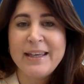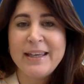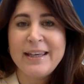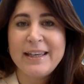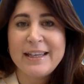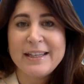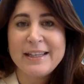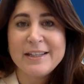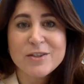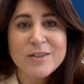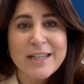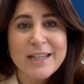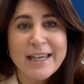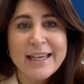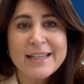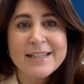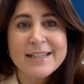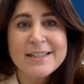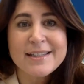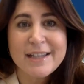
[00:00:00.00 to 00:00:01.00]
In
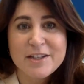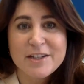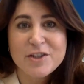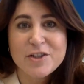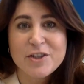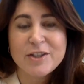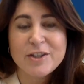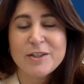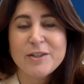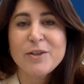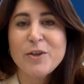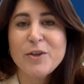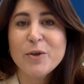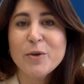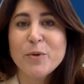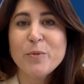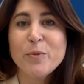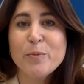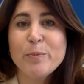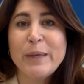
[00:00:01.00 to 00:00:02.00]
today's session,
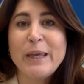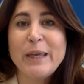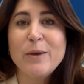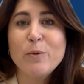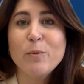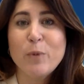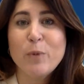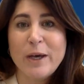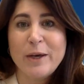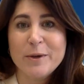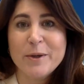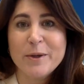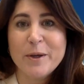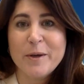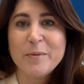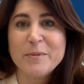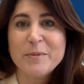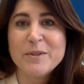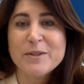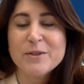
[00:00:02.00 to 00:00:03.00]
you'll be
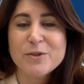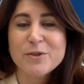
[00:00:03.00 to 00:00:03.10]
welcomed